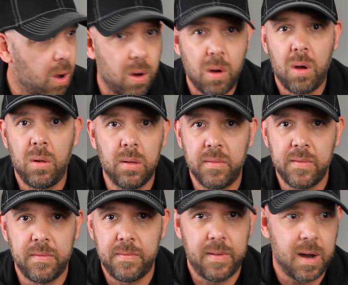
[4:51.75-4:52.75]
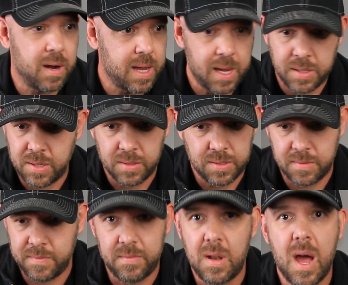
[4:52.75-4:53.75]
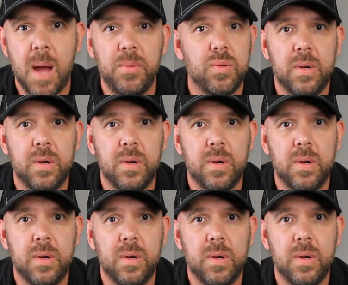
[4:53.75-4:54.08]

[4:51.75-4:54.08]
all of the variations of knob